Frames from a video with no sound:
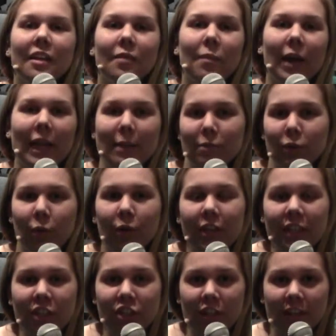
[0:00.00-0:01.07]
My name's
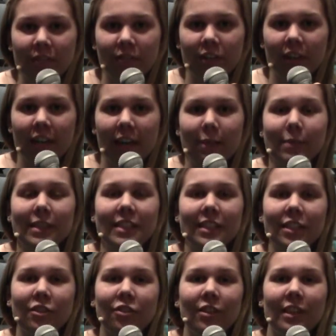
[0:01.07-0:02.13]
Courtney Janvrin. I'm a
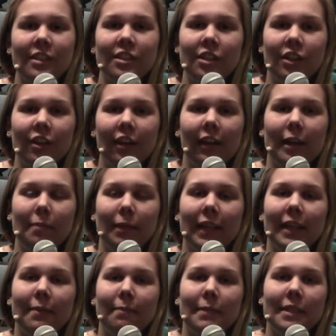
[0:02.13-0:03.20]
senior this year, and I'm
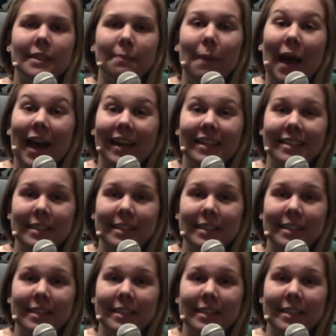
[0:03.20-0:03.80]
playing Miss Patty